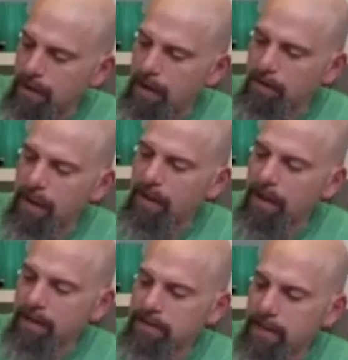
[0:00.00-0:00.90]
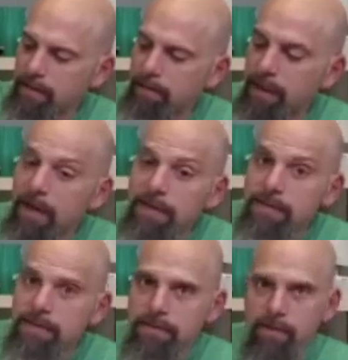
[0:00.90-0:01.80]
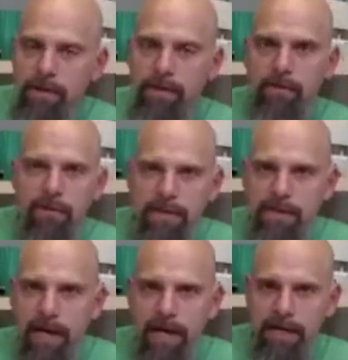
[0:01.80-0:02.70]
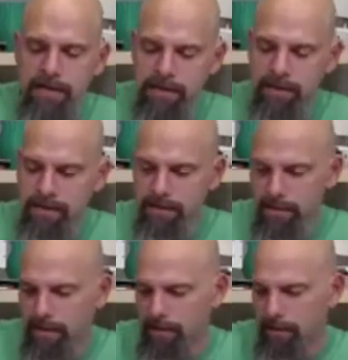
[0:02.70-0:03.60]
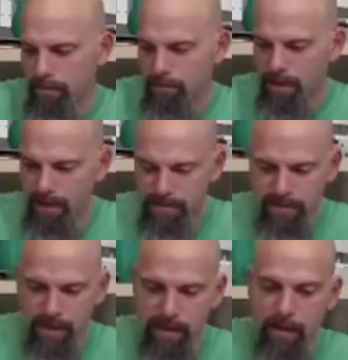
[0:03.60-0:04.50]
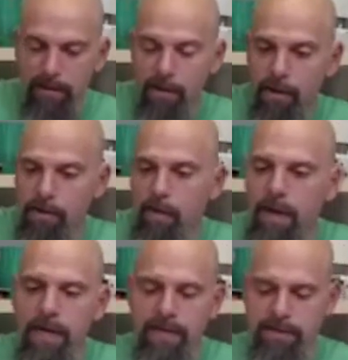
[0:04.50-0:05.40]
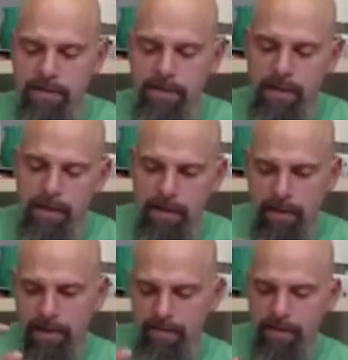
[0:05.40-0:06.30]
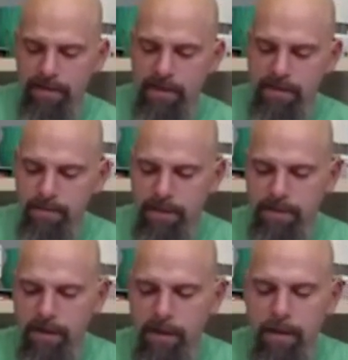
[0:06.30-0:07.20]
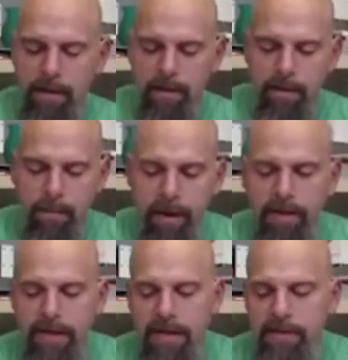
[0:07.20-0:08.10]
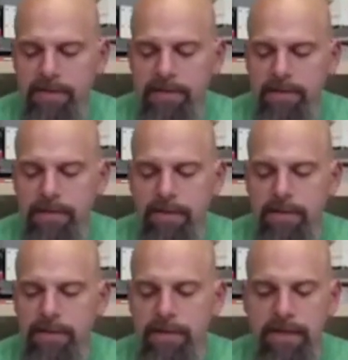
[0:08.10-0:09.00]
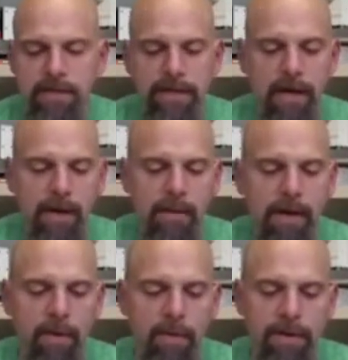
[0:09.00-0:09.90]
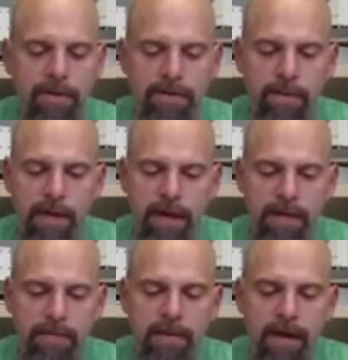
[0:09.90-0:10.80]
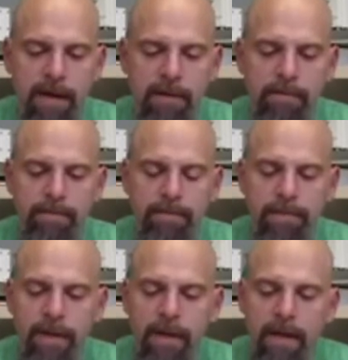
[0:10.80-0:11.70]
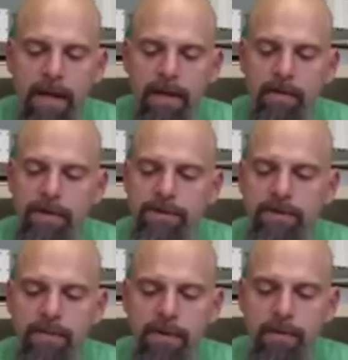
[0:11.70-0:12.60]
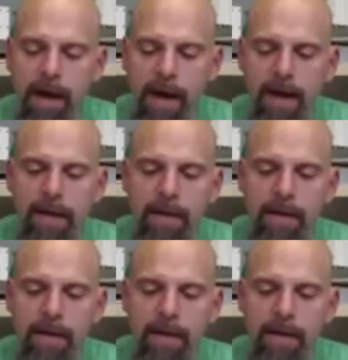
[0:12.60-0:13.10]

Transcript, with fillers: Um, not like, say, a plus with a really tight, you know, bed sliding a long ways in a very tight space. But these, these come, and what we do is we cut them down, and then we strip them back,